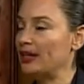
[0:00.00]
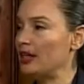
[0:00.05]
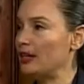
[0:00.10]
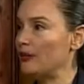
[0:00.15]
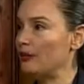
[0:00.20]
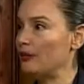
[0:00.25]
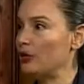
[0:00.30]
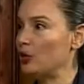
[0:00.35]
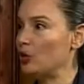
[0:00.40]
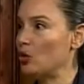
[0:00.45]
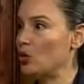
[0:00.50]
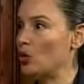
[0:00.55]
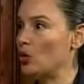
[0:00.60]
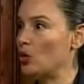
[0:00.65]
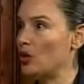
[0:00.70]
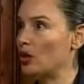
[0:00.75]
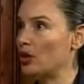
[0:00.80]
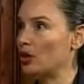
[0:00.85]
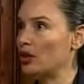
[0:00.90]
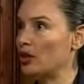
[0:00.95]
if
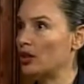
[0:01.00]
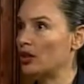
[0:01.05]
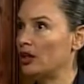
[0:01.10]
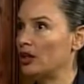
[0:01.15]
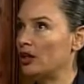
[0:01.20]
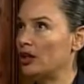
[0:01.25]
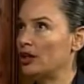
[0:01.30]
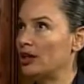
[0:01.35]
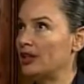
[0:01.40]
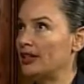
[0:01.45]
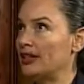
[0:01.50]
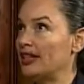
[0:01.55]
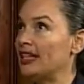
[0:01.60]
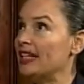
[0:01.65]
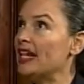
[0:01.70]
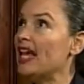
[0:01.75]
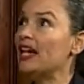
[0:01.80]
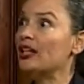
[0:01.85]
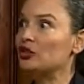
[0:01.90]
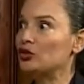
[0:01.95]
they get
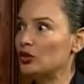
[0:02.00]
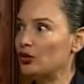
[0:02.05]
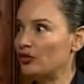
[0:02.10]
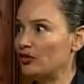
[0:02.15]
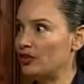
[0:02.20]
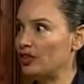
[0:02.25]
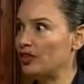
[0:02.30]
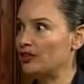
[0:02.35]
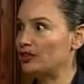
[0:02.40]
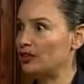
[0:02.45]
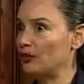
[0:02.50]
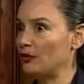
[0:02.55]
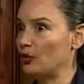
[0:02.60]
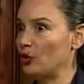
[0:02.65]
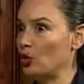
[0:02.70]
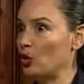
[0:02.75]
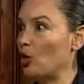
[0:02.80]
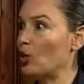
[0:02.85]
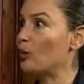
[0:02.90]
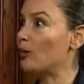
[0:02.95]
extra fees if
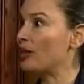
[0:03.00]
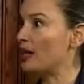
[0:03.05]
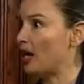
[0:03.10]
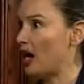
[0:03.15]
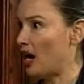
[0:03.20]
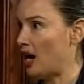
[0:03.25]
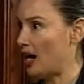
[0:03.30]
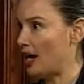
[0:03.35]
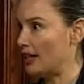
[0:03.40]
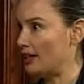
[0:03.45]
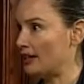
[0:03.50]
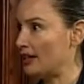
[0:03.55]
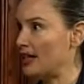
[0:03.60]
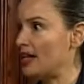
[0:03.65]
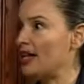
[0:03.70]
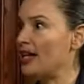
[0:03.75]
you're behind.